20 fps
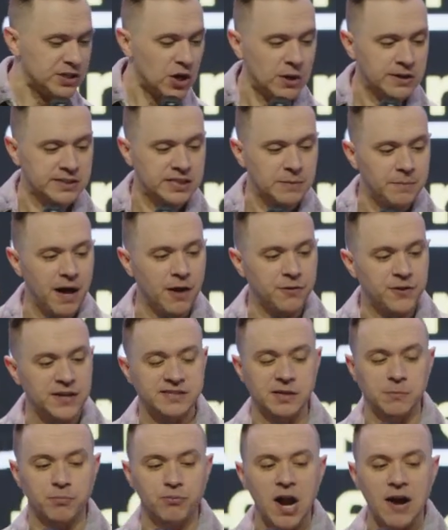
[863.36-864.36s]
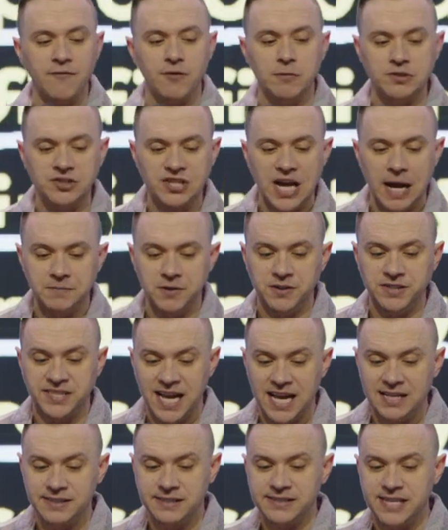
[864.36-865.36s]
it talks about this in Proverbs chapter
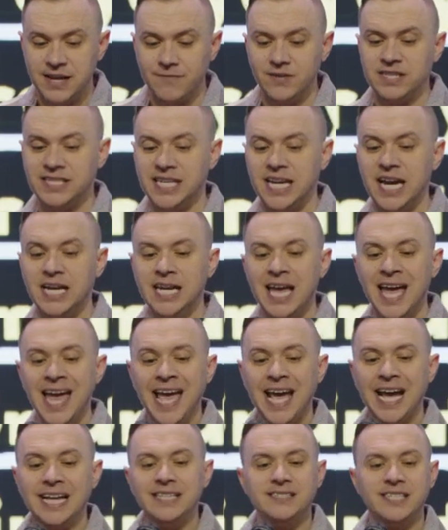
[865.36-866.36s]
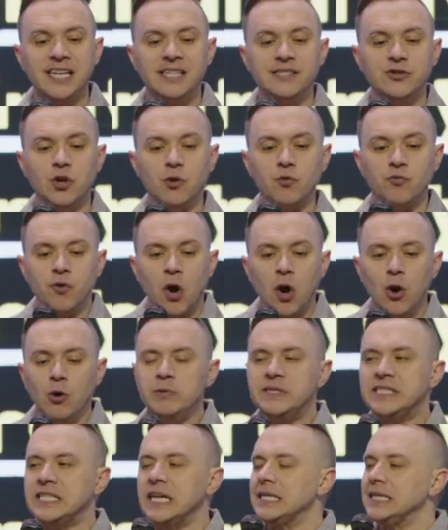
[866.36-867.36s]
10, 17. It says, The
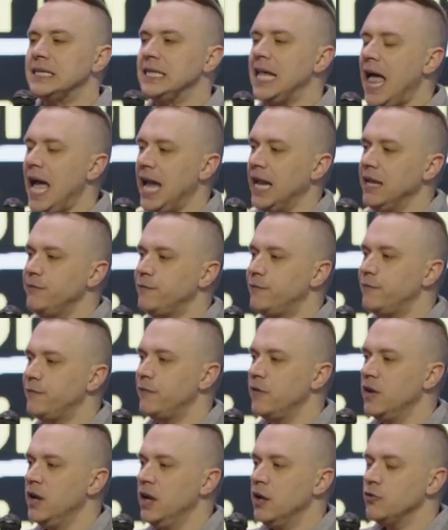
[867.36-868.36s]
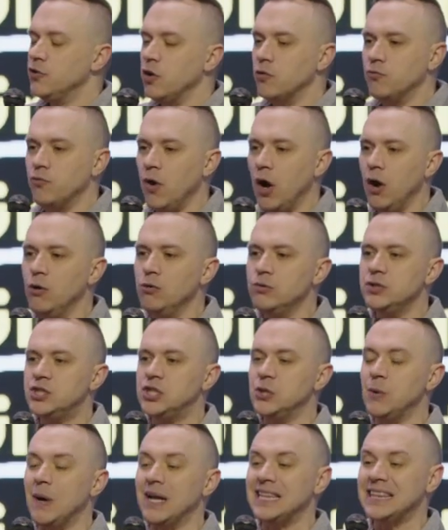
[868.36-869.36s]
road to life the road
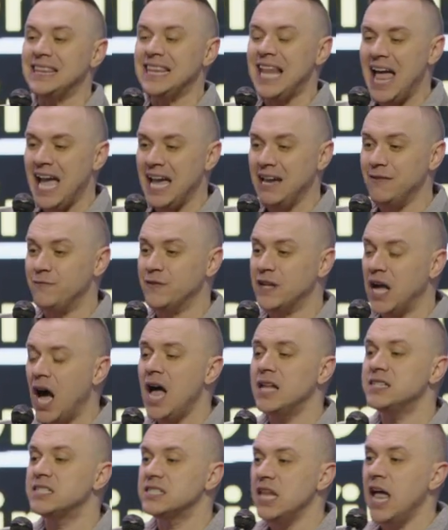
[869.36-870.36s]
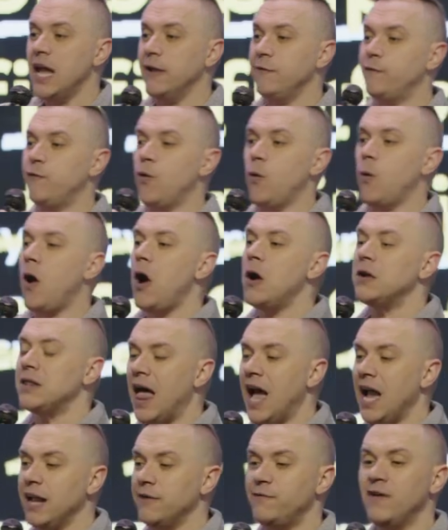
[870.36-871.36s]
to a life, God's life for our
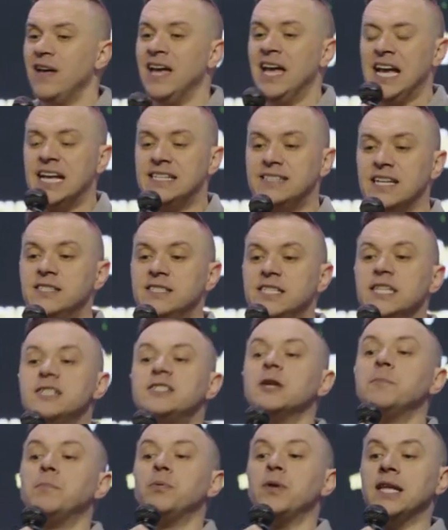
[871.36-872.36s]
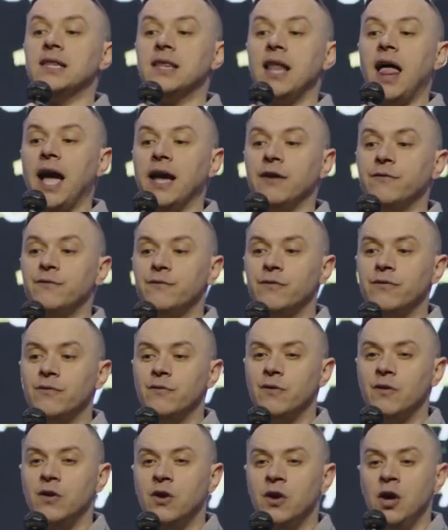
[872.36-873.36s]
life, is a disciplined life.
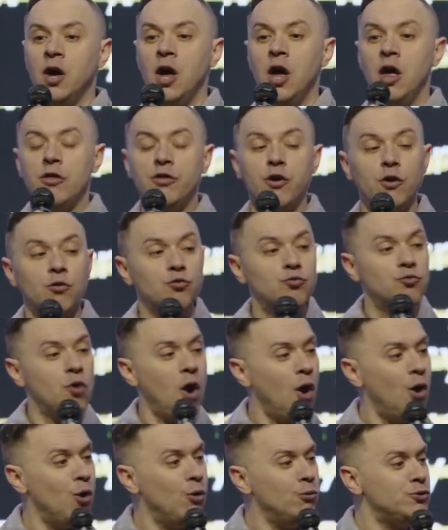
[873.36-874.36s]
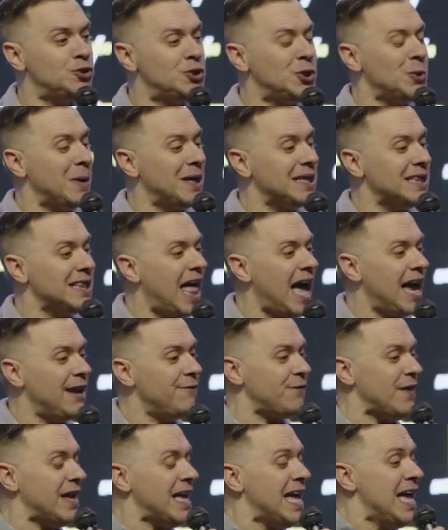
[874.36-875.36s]
The road to a
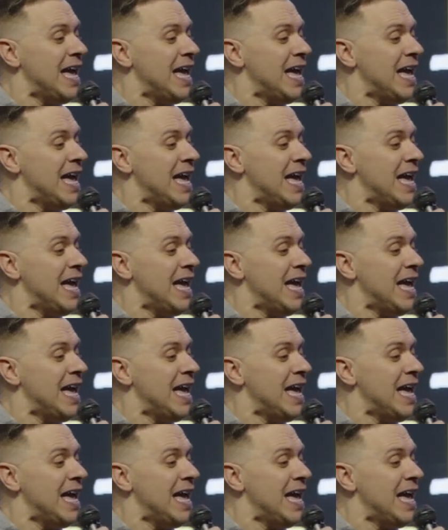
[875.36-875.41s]
life